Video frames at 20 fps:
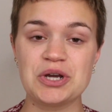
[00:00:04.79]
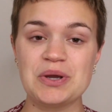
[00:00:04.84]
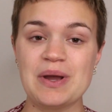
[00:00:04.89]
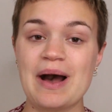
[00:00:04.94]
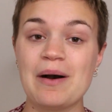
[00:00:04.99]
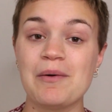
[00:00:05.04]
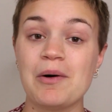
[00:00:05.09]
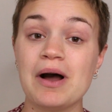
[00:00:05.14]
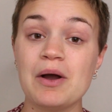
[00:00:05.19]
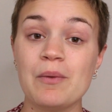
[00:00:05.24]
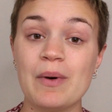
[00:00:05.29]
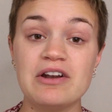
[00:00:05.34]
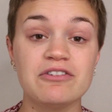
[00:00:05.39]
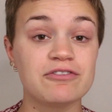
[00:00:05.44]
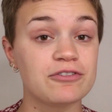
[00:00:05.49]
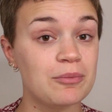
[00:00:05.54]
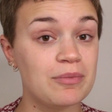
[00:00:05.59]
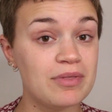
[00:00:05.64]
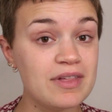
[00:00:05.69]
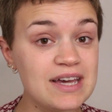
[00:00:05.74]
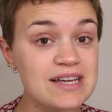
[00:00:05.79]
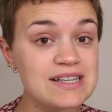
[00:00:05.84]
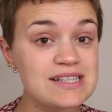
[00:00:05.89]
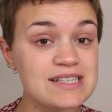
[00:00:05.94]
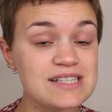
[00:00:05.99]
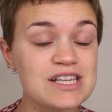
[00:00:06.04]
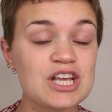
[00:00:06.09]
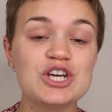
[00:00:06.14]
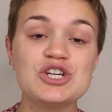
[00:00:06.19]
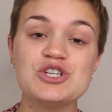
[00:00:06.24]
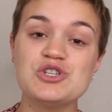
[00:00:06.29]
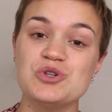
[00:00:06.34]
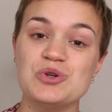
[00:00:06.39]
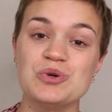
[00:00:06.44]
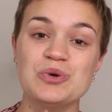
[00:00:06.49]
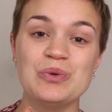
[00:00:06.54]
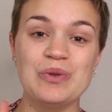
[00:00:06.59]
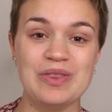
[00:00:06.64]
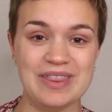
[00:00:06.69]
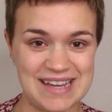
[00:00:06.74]
you how I went from this
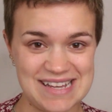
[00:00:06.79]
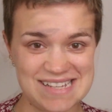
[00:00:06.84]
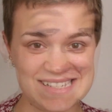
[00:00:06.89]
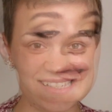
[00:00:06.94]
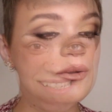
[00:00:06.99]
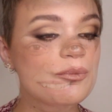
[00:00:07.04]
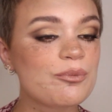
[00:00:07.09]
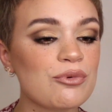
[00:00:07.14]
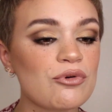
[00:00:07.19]
to this.